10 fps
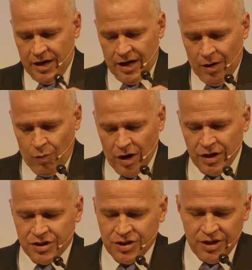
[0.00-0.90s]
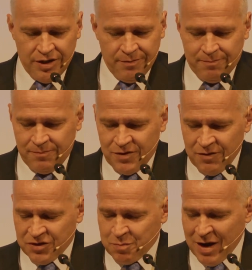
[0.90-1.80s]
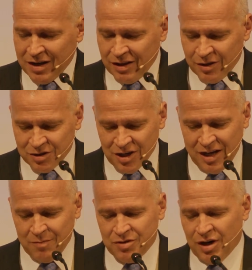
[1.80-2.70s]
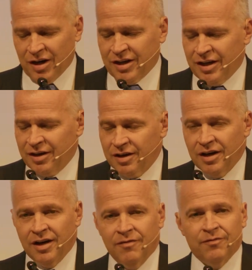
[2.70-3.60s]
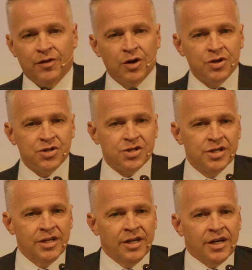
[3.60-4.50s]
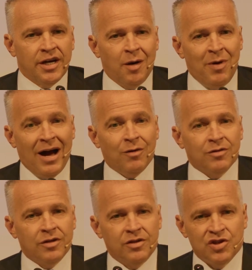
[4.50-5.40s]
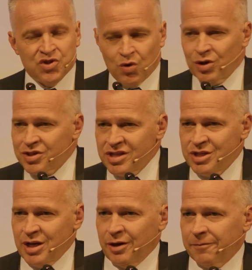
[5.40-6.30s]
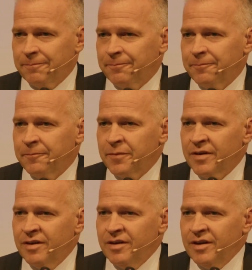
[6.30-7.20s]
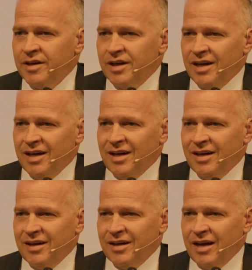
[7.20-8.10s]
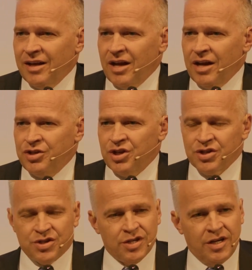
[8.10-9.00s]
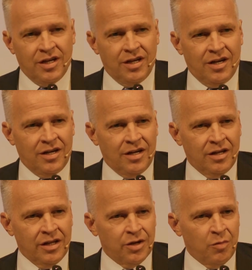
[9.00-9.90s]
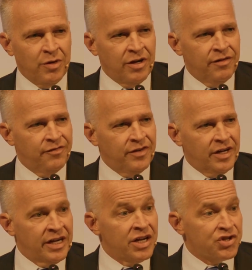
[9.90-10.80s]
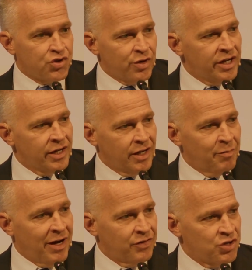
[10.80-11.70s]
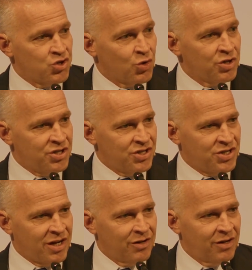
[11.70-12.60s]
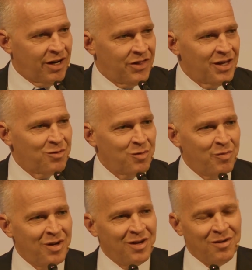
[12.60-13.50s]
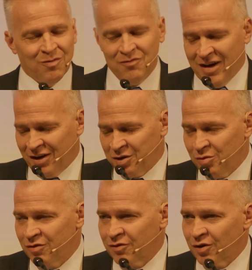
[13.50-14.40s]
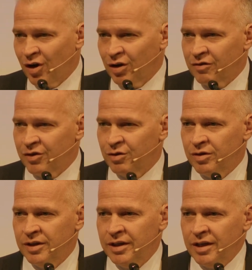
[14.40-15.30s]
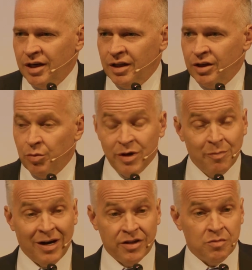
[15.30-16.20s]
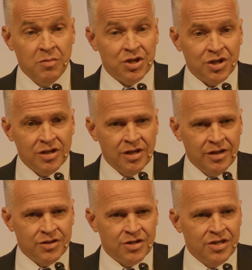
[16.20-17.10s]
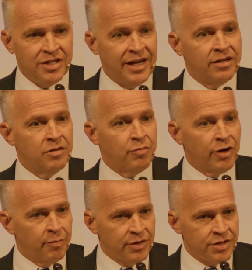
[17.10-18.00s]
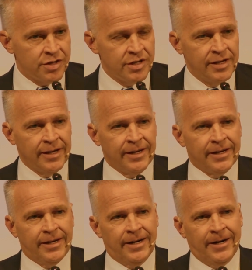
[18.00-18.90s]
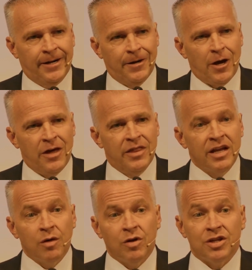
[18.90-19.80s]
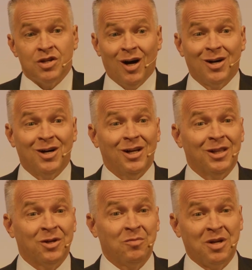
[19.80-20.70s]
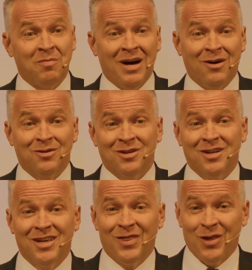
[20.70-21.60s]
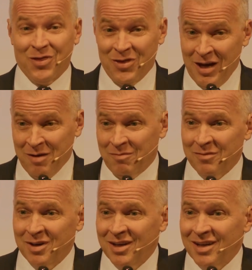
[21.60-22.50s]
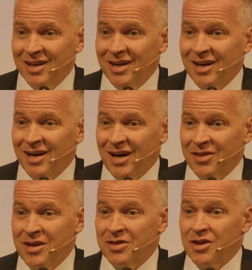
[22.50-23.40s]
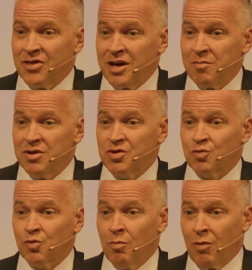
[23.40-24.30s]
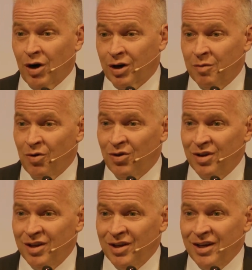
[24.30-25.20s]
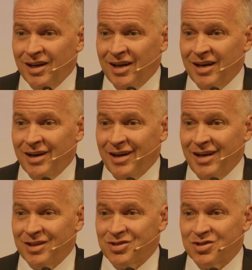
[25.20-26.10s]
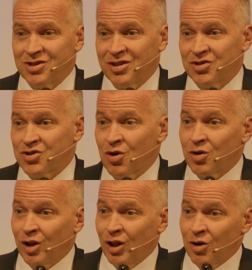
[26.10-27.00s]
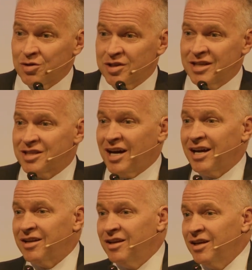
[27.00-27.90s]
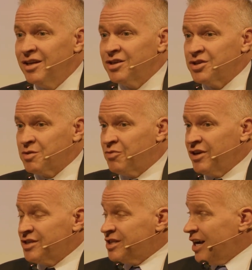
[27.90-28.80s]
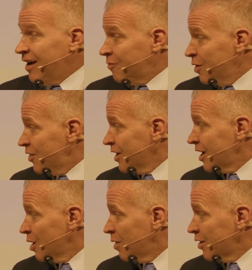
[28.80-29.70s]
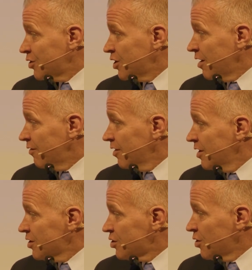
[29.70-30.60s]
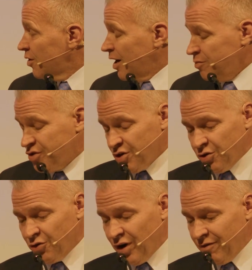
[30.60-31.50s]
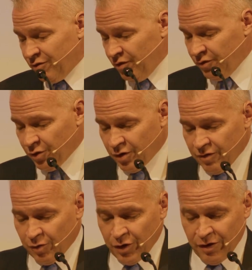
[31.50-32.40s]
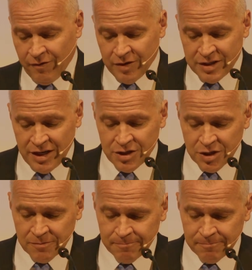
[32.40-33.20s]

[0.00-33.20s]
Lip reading: wanted to spend a little time talking first about the Sorensen Center and just a little bit of a history about the Sorensen Center I think will be valuable for all of you, a little bit about its mission and its intended purpose, and then I want to talk a little bit about the theme. I think the theme is remarkable. It's so closely tied to some things that I've been thinking about, Jeff. So I'm so grateful for your invitation.